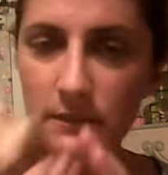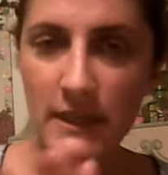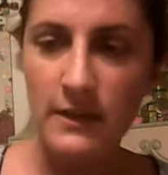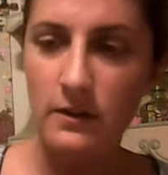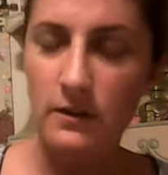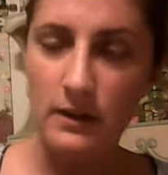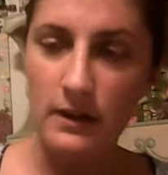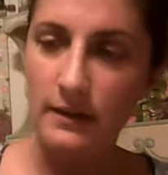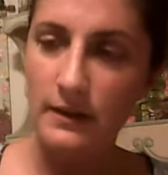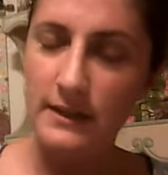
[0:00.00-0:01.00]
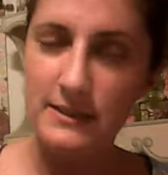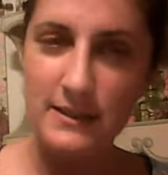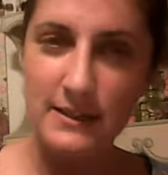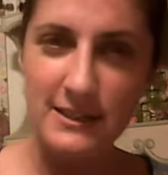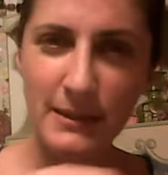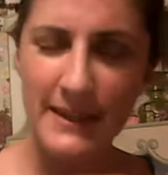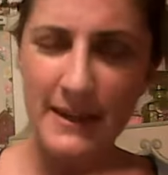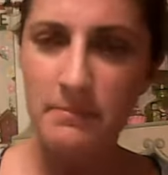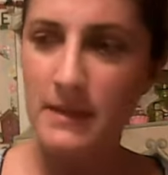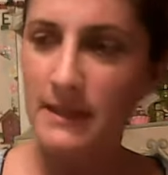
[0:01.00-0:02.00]
here. It's, I smell like a
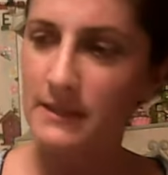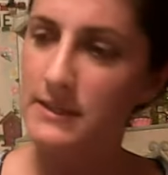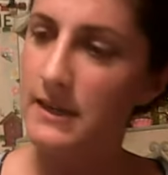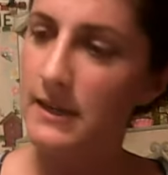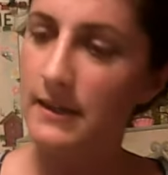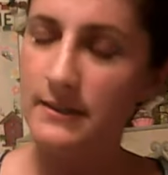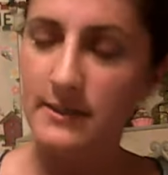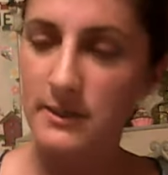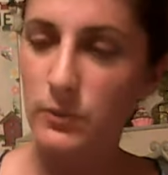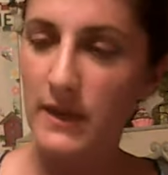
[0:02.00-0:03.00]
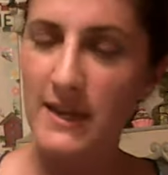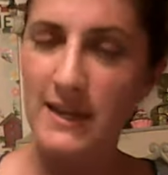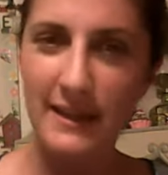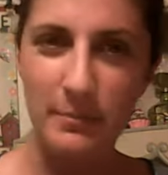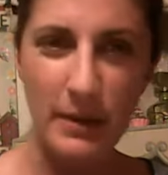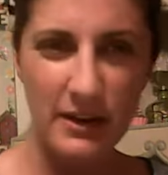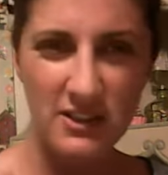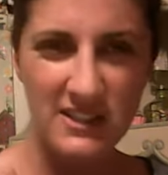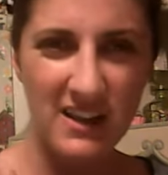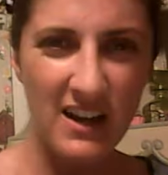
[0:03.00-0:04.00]
minty, sweet, like
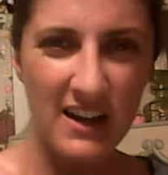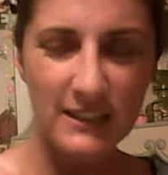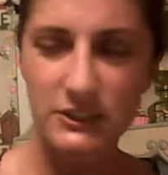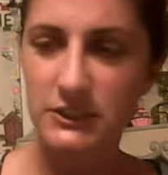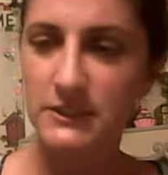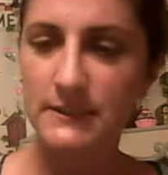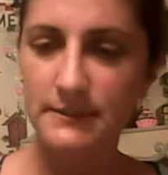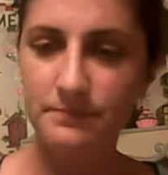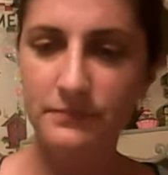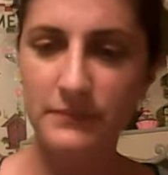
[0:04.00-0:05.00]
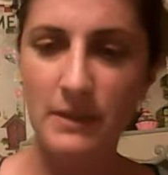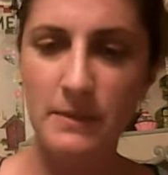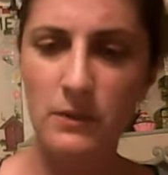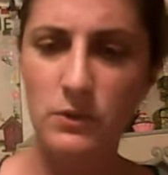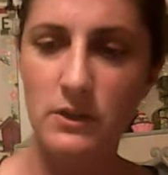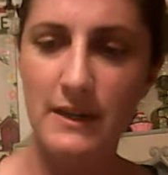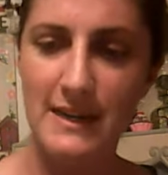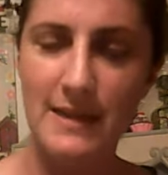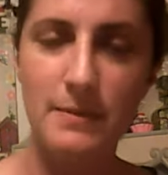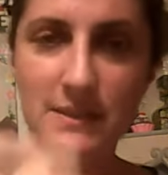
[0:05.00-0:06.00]
butterscotch. I'm not real good at
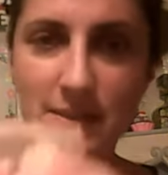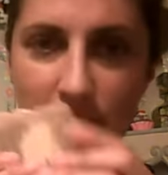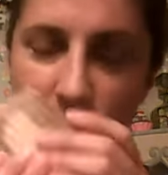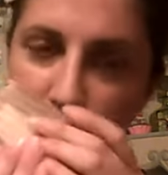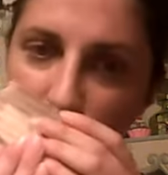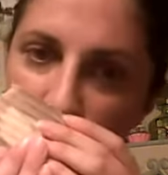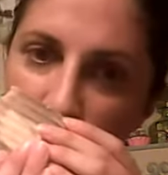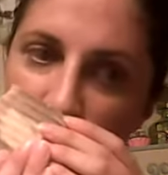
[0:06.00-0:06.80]
naming scents, but